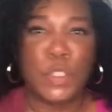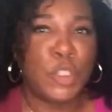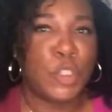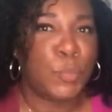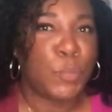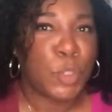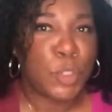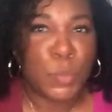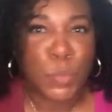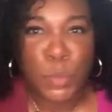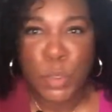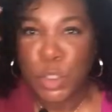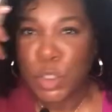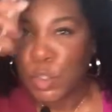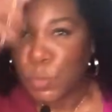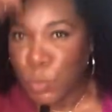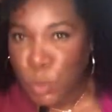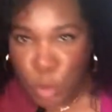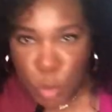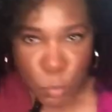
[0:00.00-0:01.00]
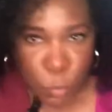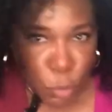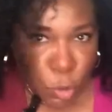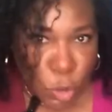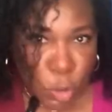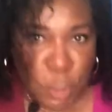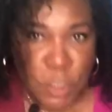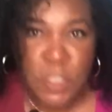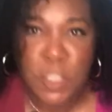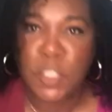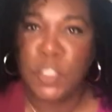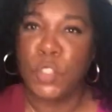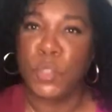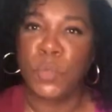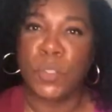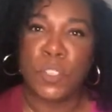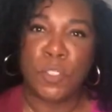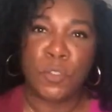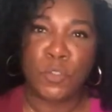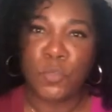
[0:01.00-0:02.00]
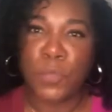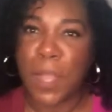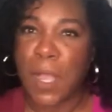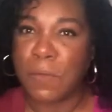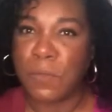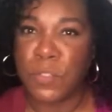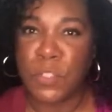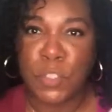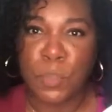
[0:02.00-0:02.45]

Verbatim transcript: Spray, get you a little travel